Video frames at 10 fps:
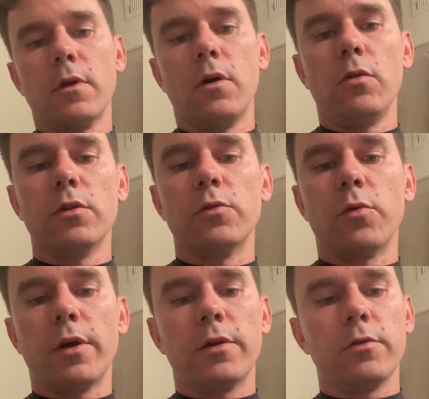Hold it to
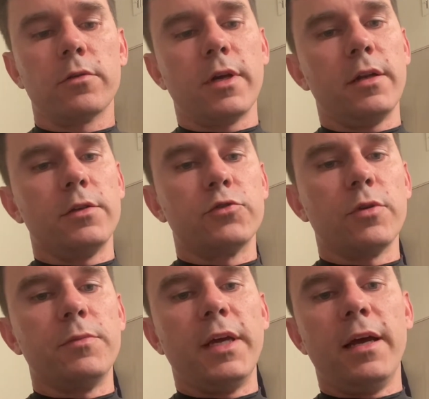where it'll kind of
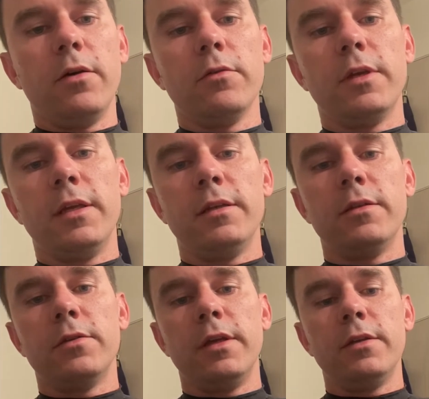drip down
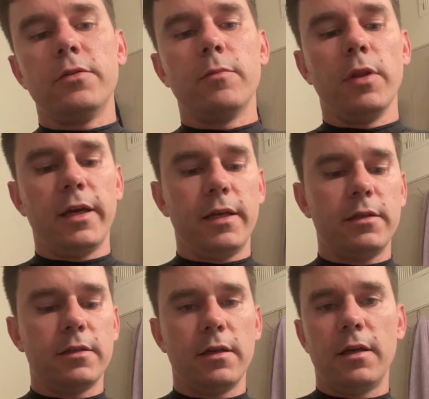into the
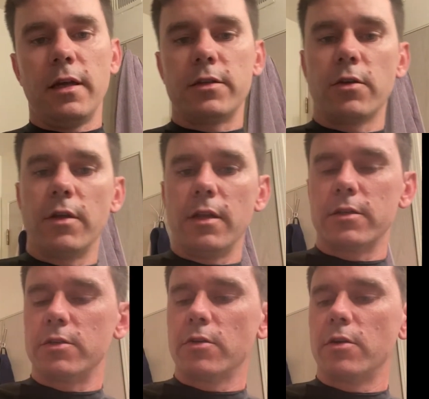blades. I like
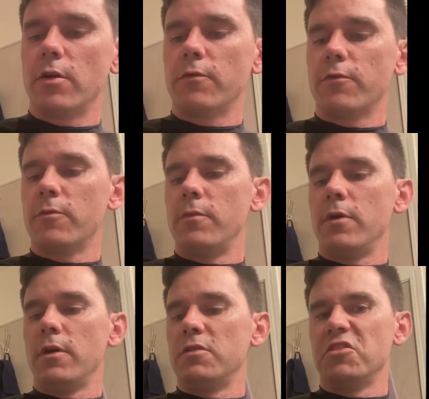to turn it on
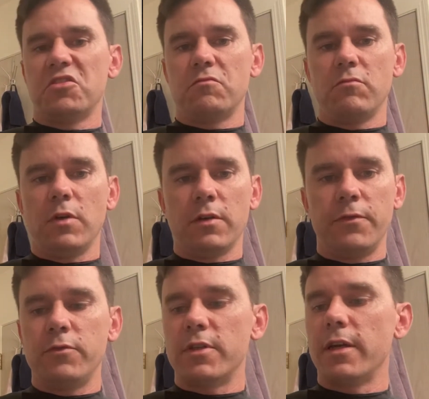from just a
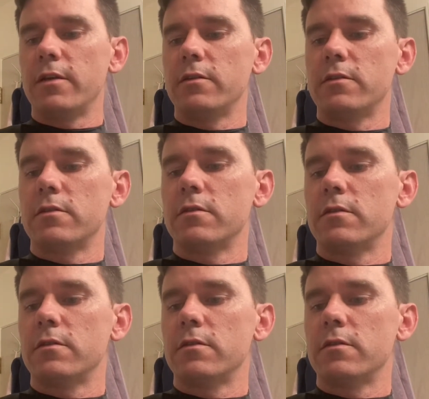few seconds.